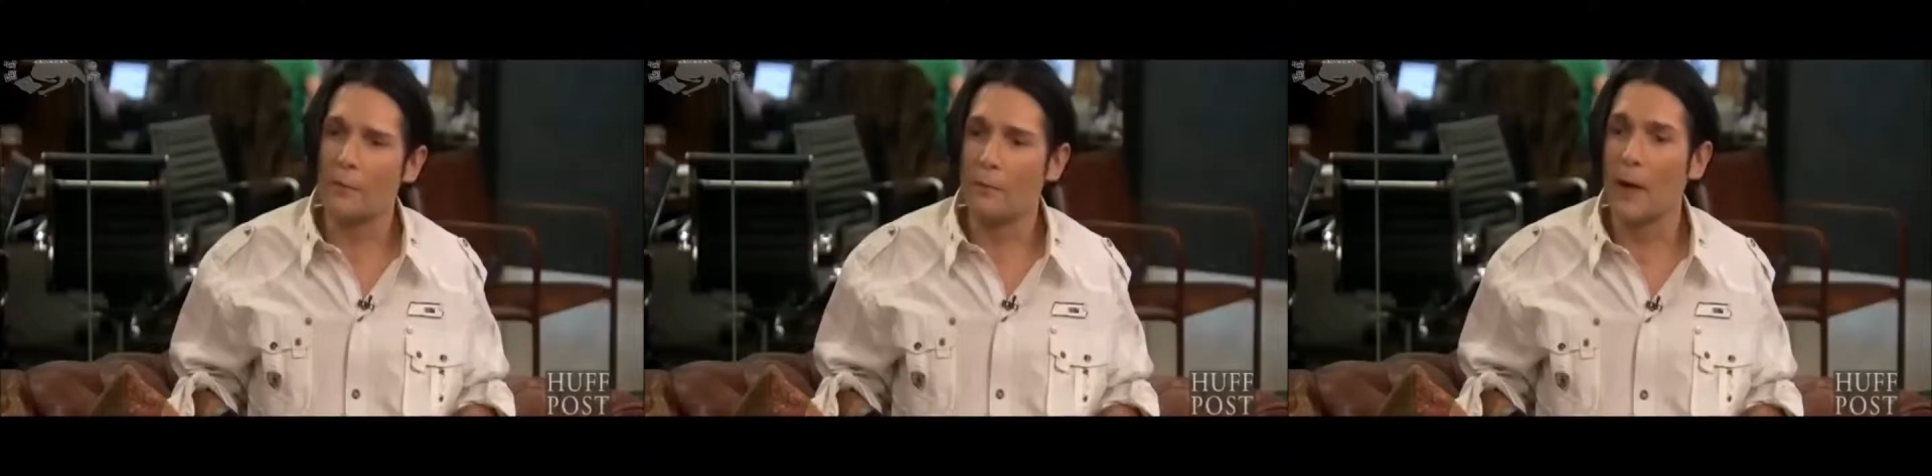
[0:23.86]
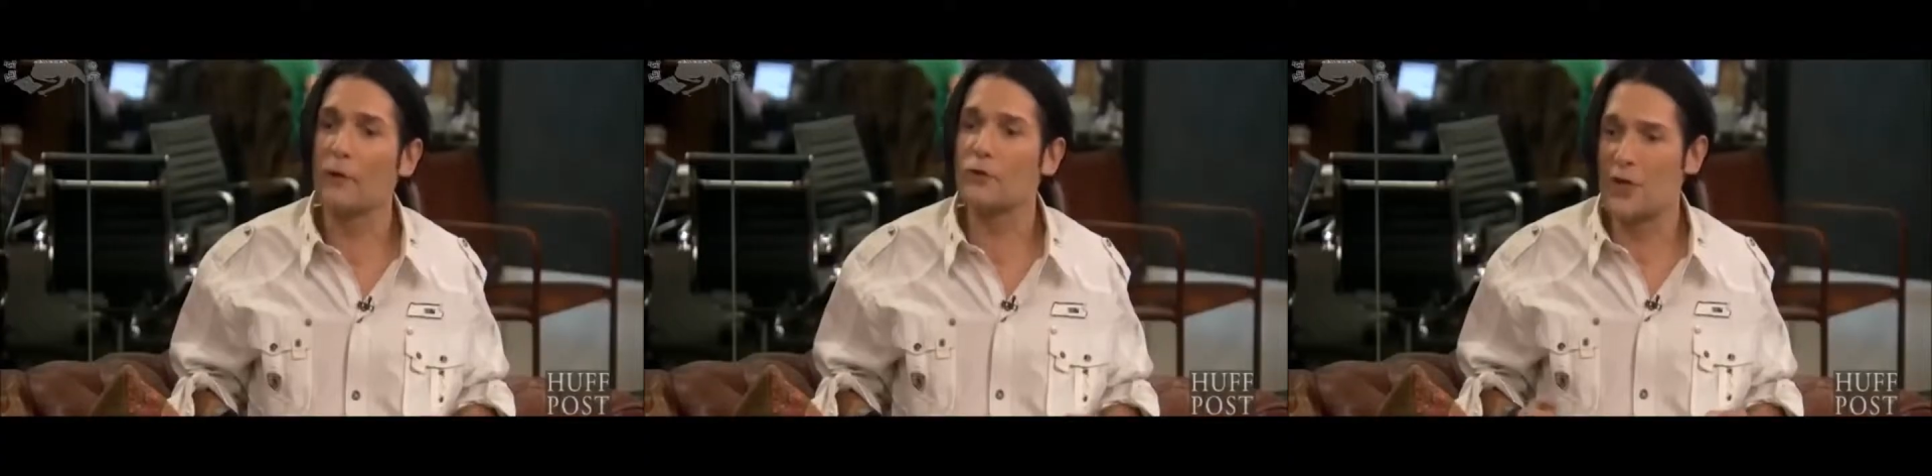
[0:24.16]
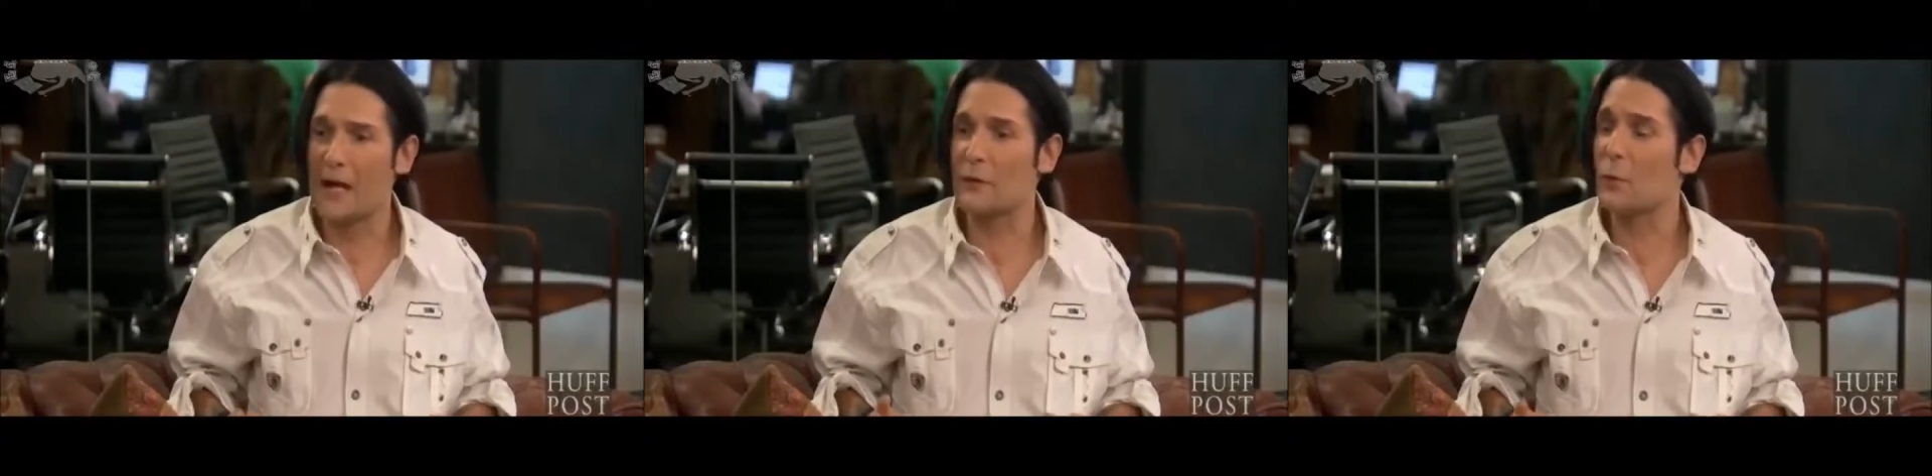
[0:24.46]
Michael
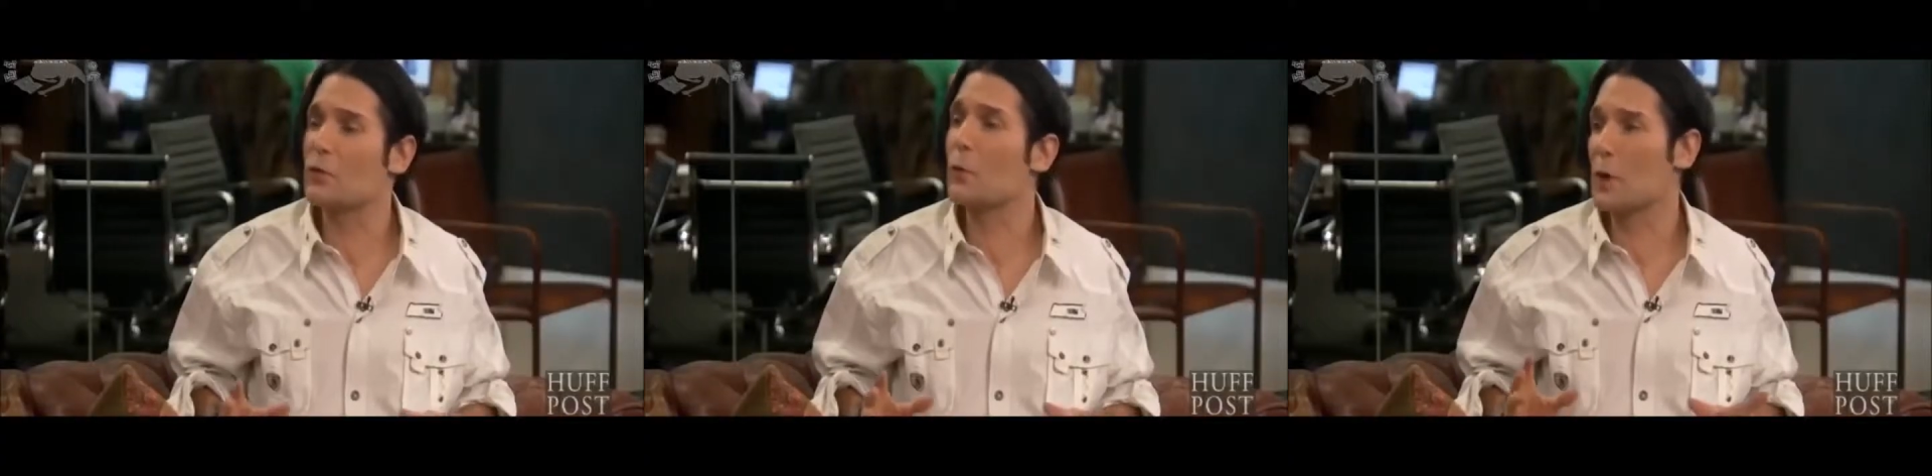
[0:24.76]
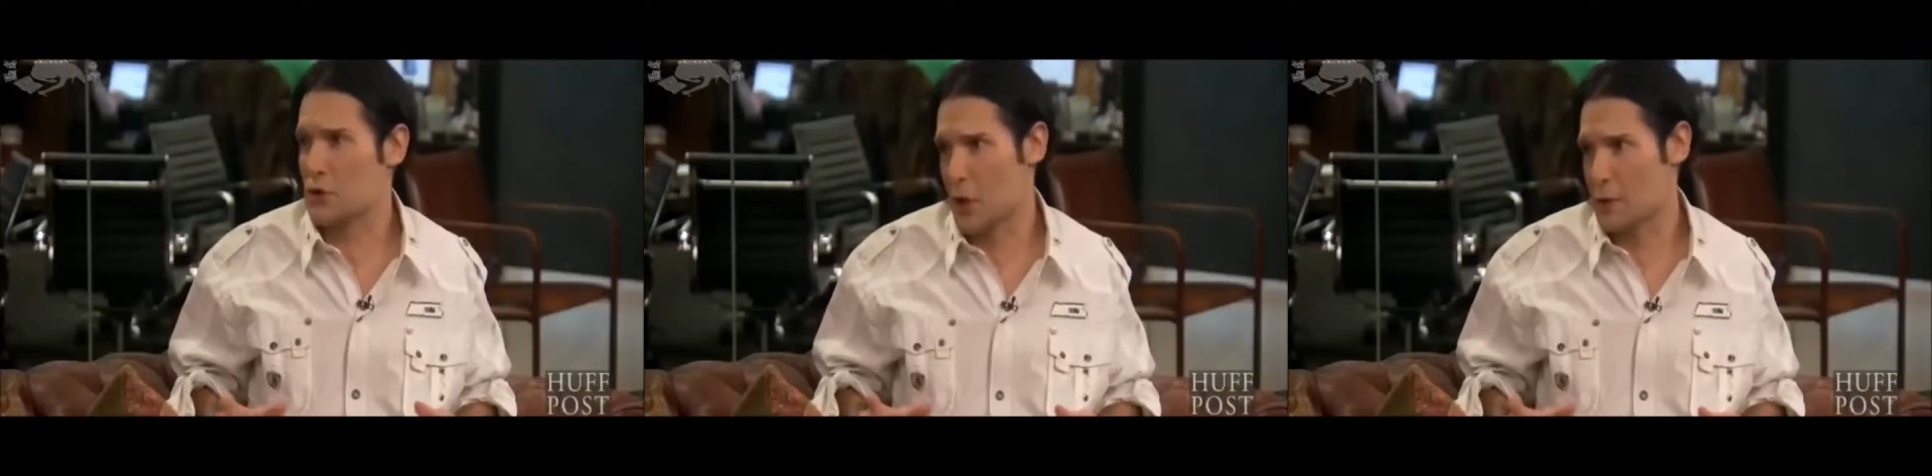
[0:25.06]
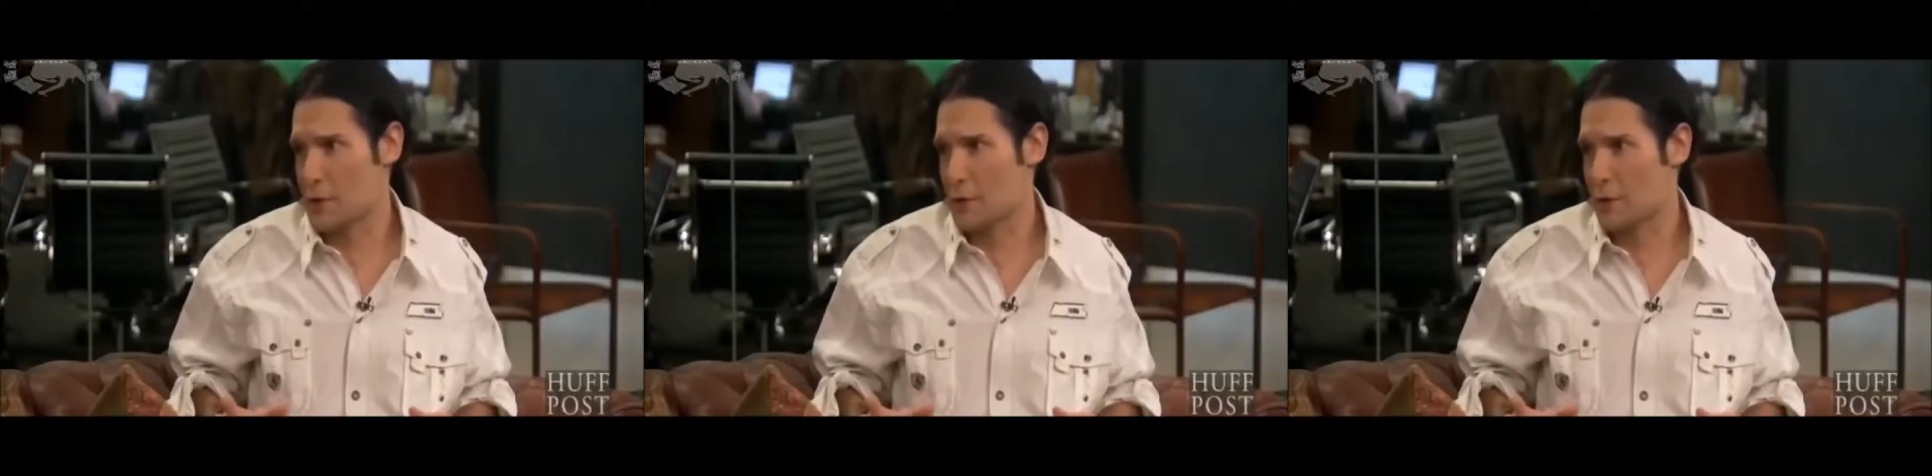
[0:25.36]
Jackson was a witch
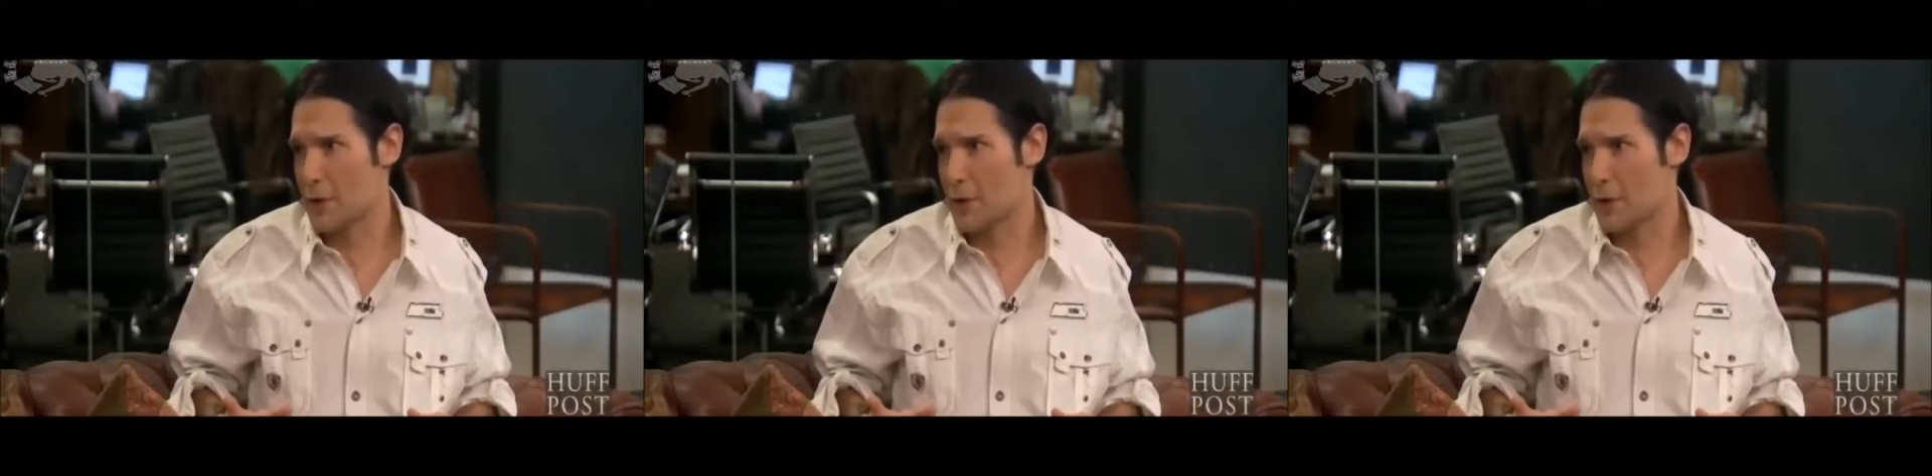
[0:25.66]
hunt,